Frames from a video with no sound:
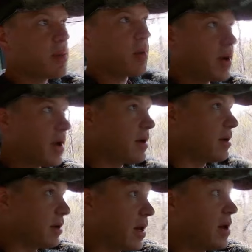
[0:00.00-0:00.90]
on my way out
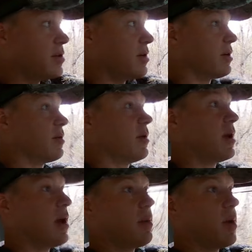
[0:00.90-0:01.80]
here. Last year,
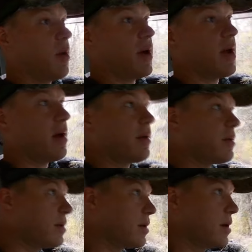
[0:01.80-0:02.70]
one day on my way out,
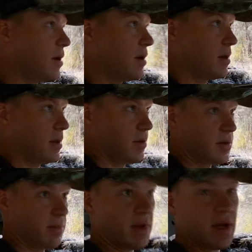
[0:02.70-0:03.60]
there
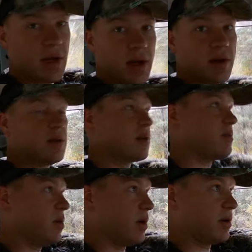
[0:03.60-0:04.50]
was a big
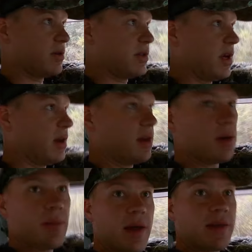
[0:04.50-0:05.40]
6-pointer standing
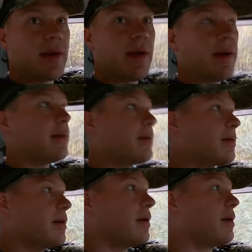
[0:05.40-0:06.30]
there by the gate
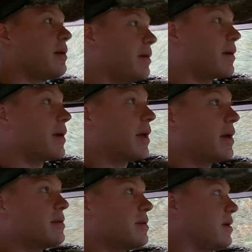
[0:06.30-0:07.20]
during
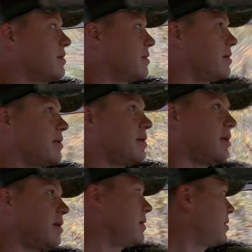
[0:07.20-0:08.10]
gun season.
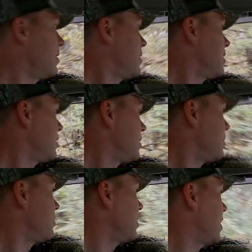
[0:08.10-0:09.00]

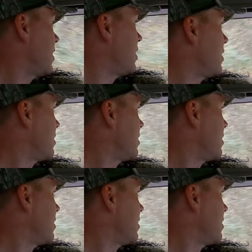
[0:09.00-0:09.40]
But